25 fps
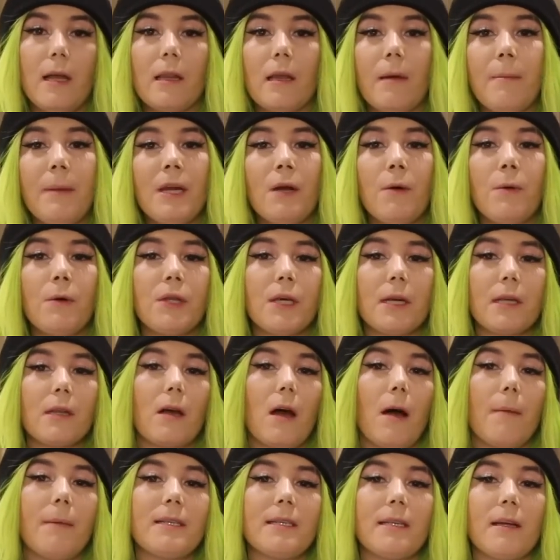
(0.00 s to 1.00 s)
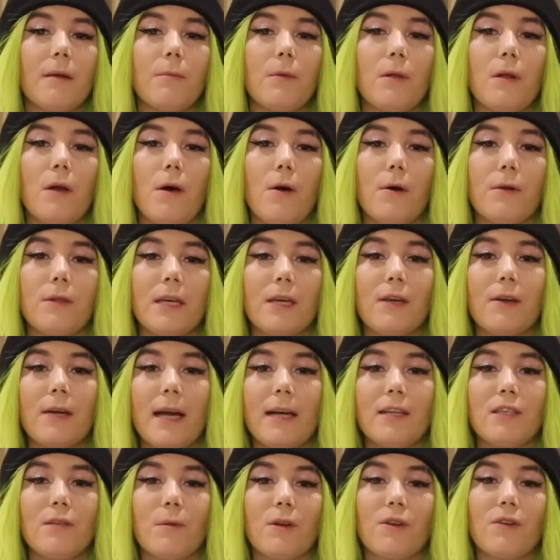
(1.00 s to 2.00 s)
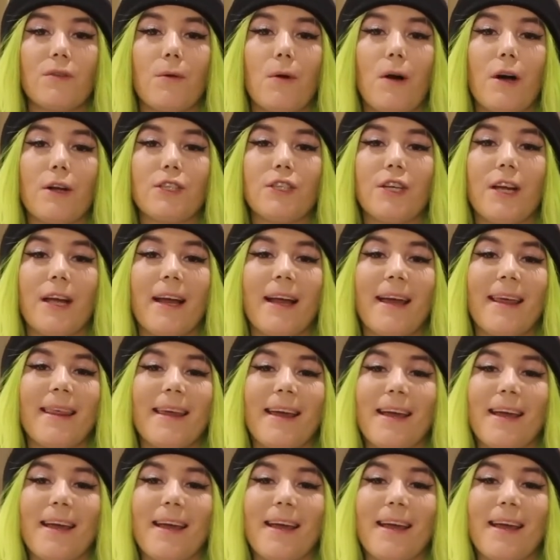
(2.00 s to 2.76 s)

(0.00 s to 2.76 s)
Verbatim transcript: Let me know what you think in the comments down below. Thank you guys so much for watching.